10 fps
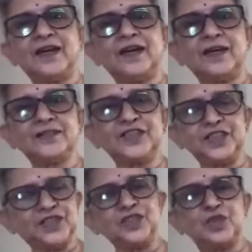the
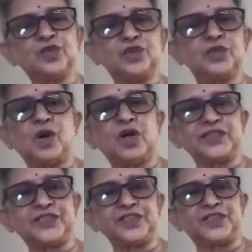teachers used to do all
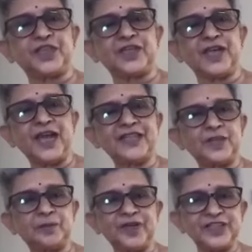the teaching and
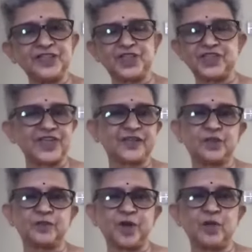the parents just had
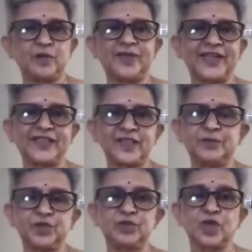to probably get
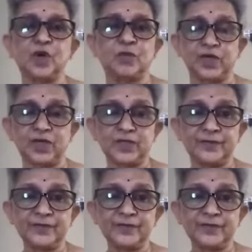them to do the homework.